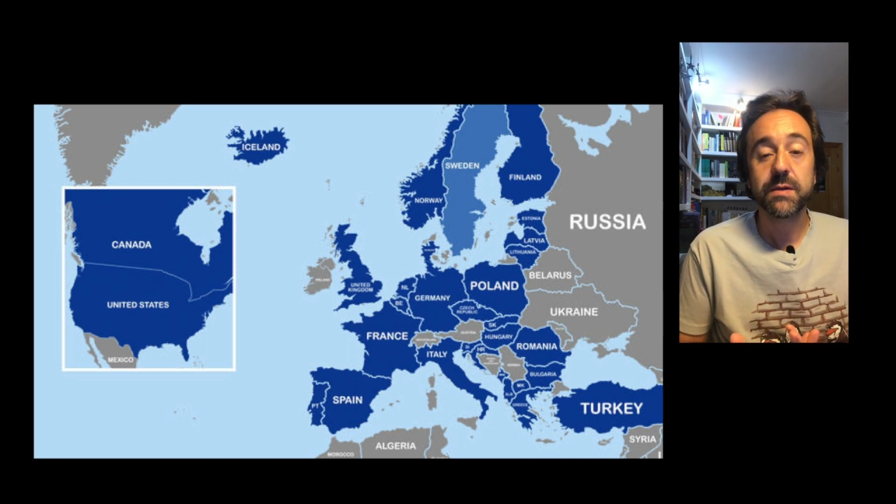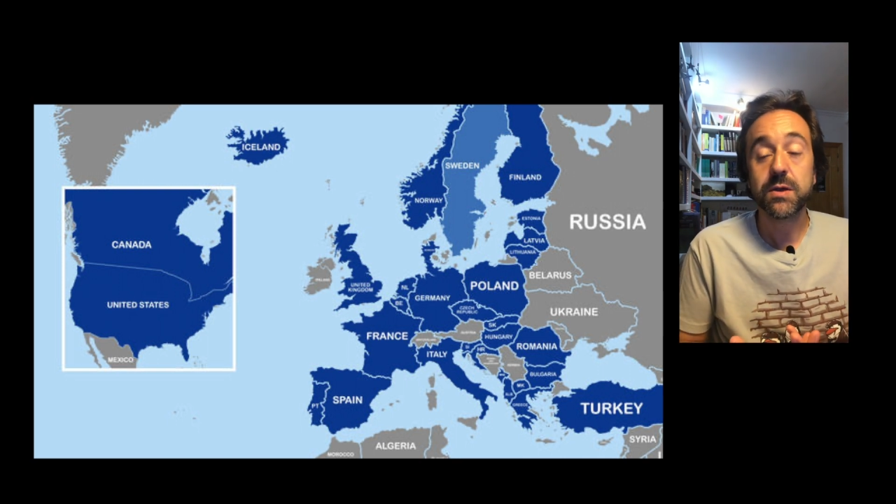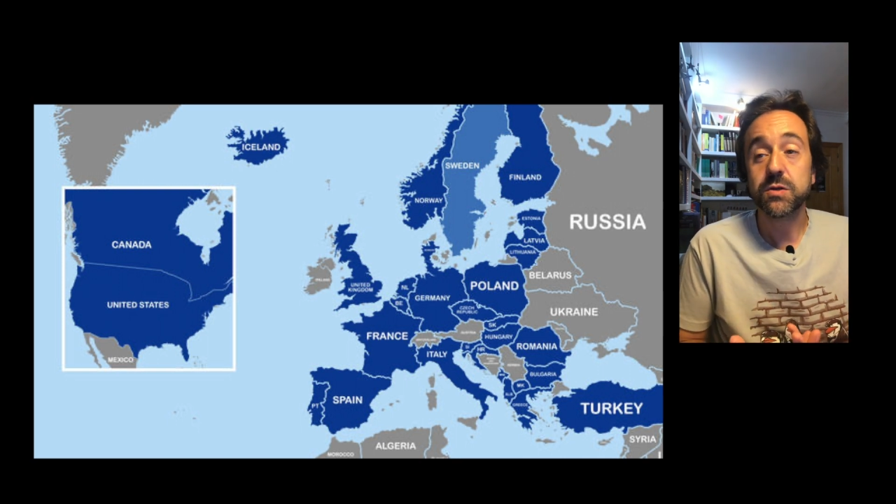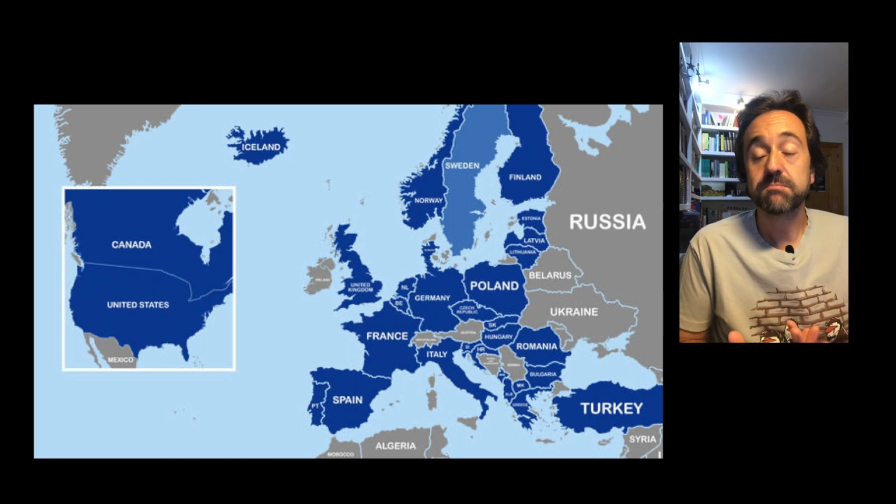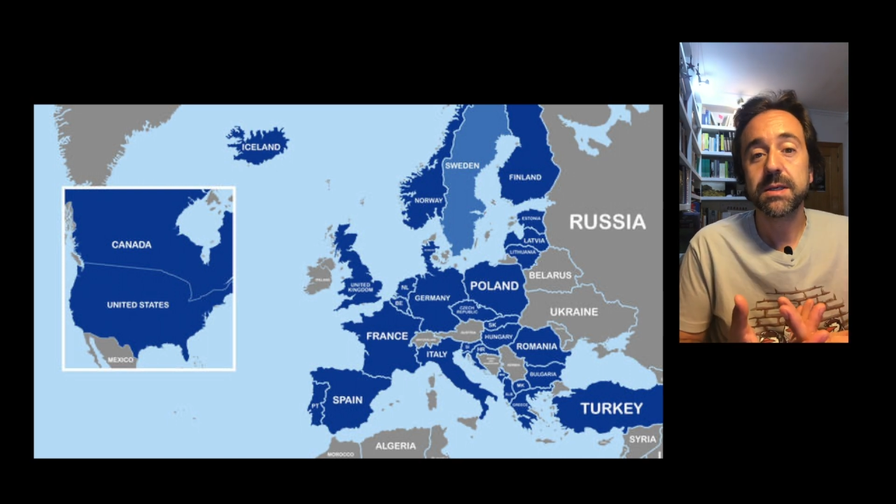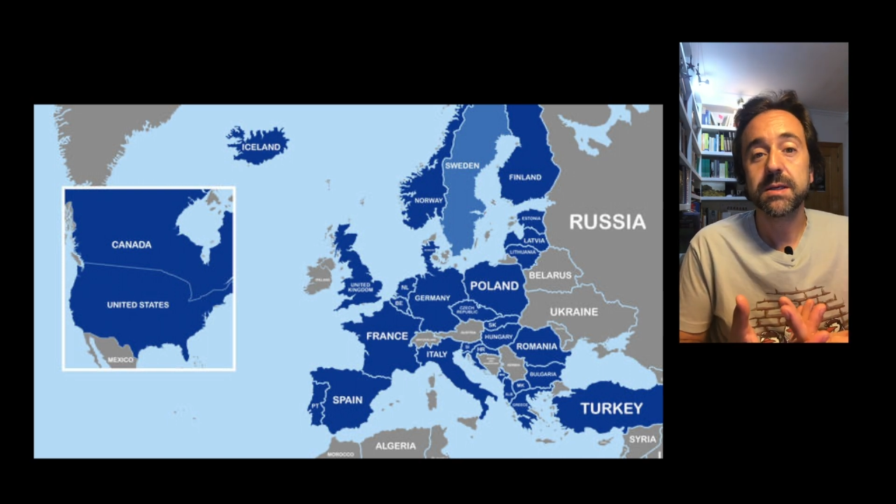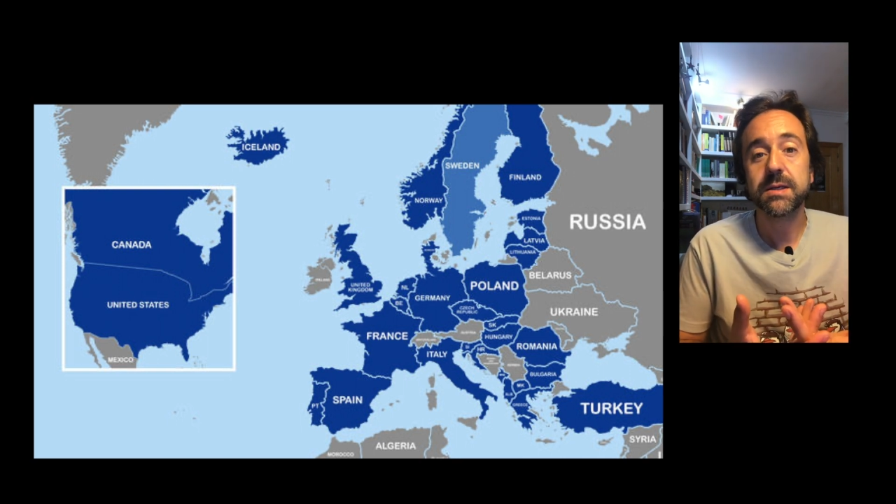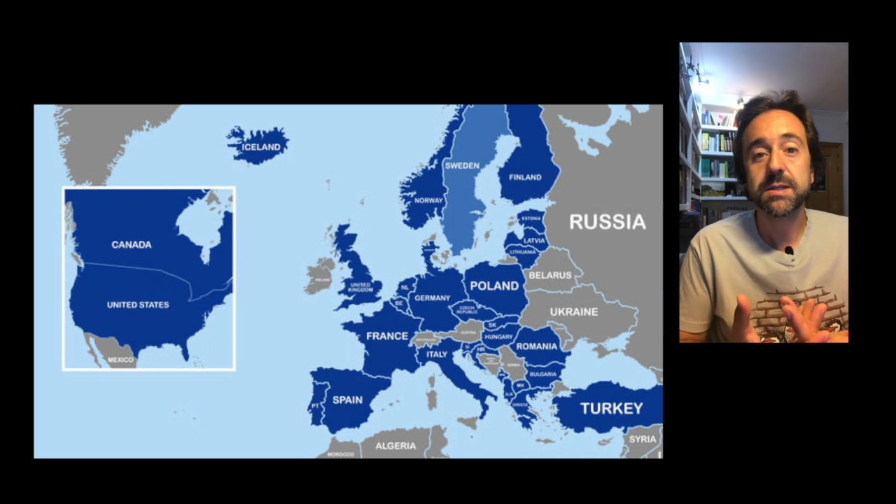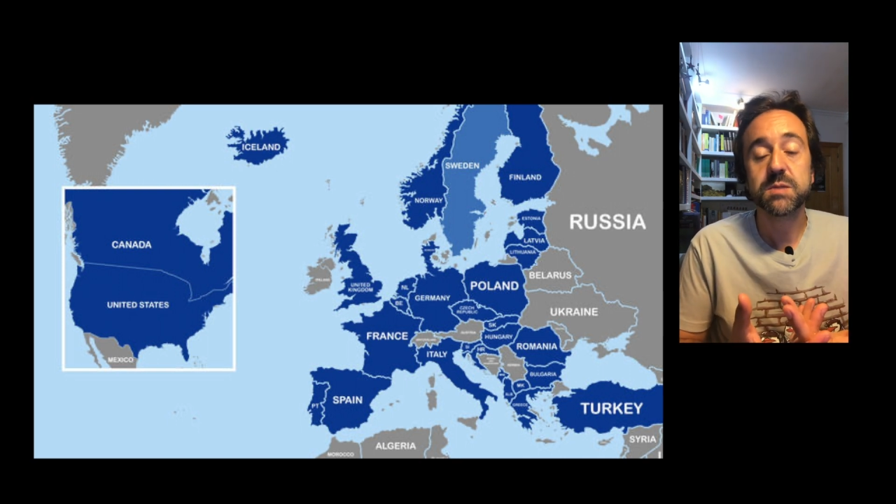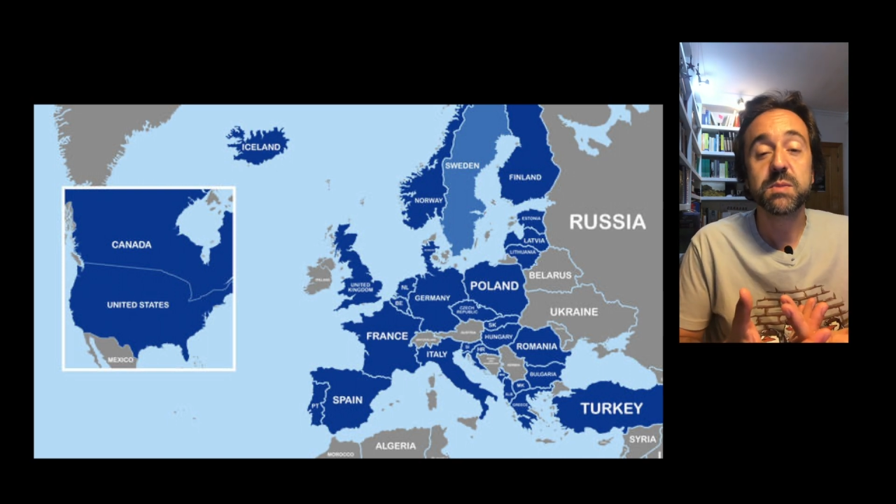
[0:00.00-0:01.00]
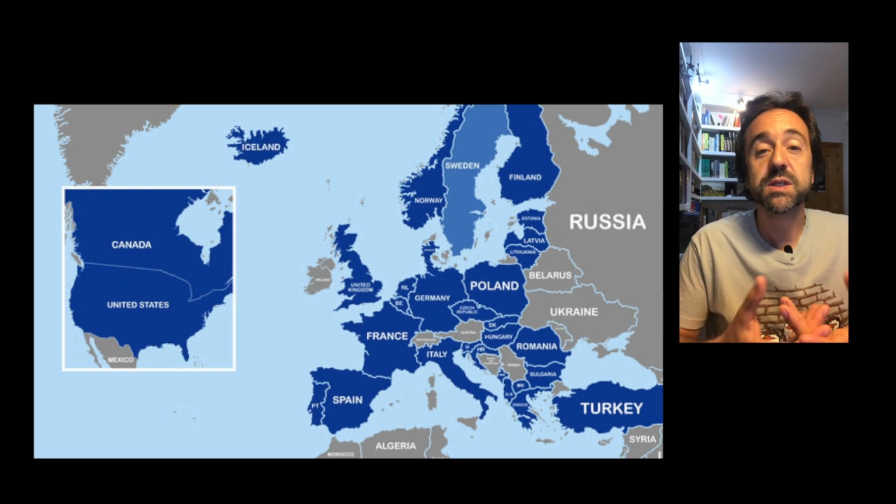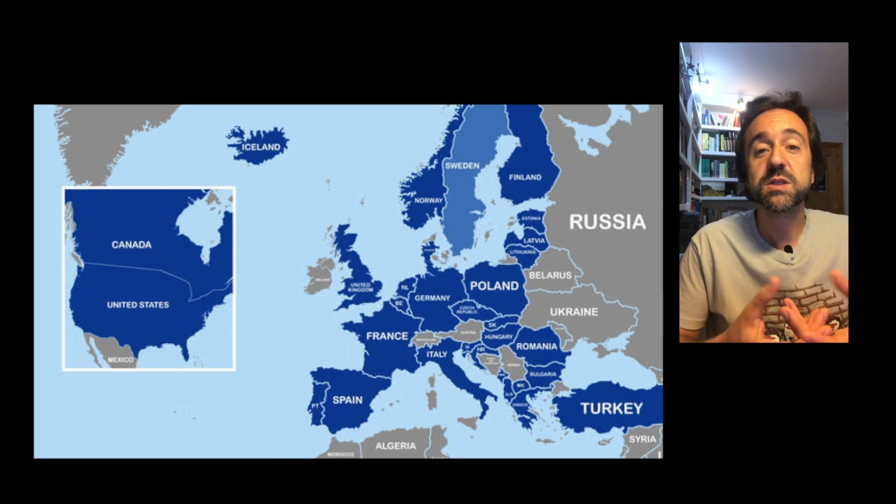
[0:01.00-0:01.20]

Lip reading: because Spain is